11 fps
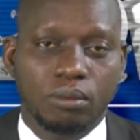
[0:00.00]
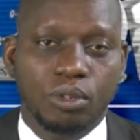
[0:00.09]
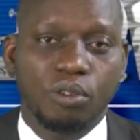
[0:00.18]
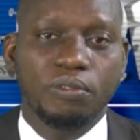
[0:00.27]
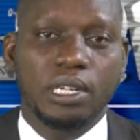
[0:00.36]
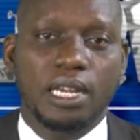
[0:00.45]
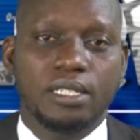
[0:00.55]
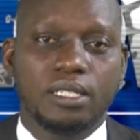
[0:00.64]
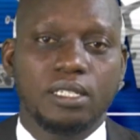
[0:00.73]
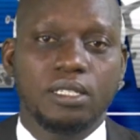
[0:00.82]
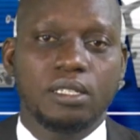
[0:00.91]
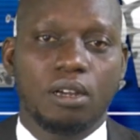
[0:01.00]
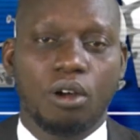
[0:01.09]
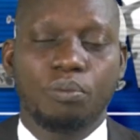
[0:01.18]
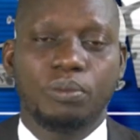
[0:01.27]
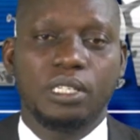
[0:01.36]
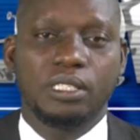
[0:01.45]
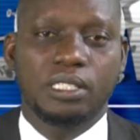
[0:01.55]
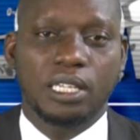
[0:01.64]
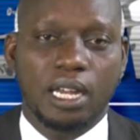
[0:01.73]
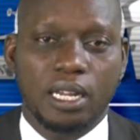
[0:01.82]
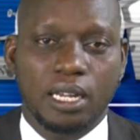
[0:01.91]

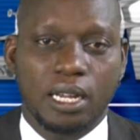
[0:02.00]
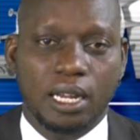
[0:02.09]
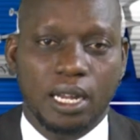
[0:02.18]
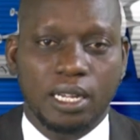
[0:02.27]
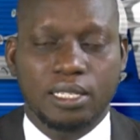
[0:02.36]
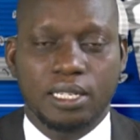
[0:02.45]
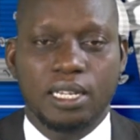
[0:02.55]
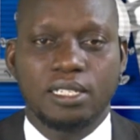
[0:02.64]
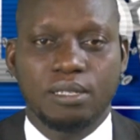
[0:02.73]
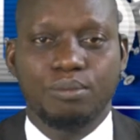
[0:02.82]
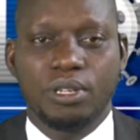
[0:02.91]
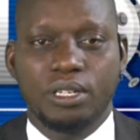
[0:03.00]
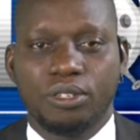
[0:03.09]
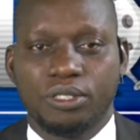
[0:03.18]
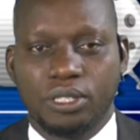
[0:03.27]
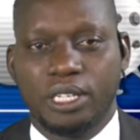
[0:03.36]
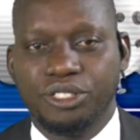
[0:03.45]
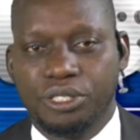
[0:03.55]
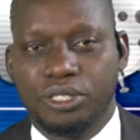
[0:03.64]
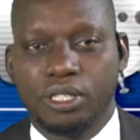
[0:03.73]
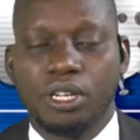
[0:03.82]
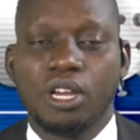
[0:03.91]
COVID-19update@ncbn.ng.